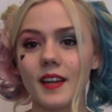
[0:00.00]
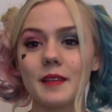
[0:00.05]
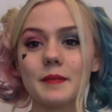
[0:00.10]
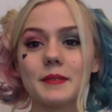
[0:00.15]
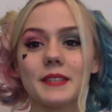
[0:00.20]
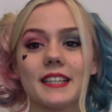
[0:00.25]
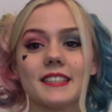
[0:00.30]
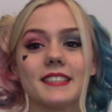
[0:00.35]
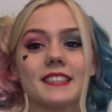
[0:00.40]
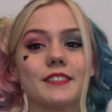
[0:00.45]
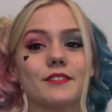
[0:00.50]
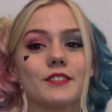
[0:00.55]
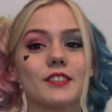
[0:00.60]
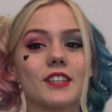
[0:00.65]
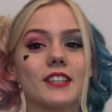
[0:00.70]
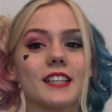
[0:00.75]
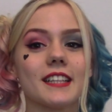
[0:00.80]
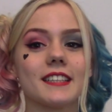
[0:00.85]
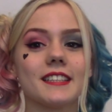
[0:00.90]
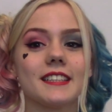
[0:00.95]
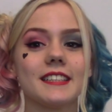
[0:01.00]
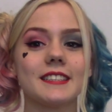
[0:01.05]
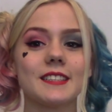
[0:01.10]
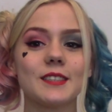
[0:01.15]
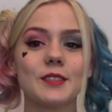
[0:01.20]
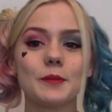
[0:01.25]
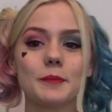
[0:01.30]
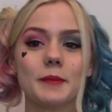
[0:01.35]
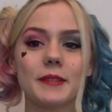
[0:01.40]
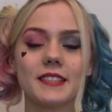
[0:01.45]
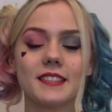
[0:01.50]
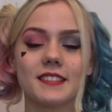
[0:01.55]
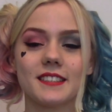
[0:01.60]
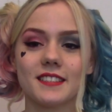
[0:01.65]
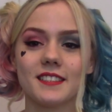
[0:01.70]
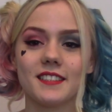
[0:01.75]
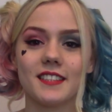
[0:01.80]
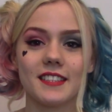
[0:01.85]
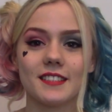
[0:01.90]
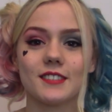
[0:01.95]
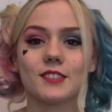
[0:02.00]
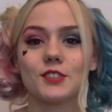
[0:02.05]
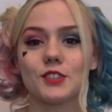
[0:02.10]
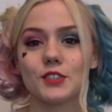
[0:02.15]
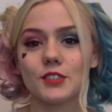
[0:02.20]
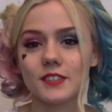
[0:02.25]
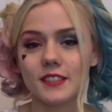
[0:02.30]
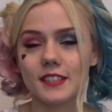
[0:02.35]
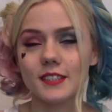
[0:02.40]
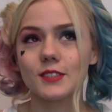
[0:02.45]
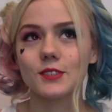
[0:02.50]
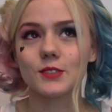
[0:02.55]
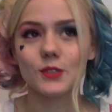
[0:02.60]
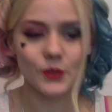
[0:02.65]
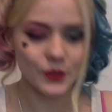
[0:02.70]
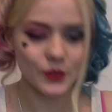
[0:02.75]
Yeah, it's even got like these little bits and it's just, it's so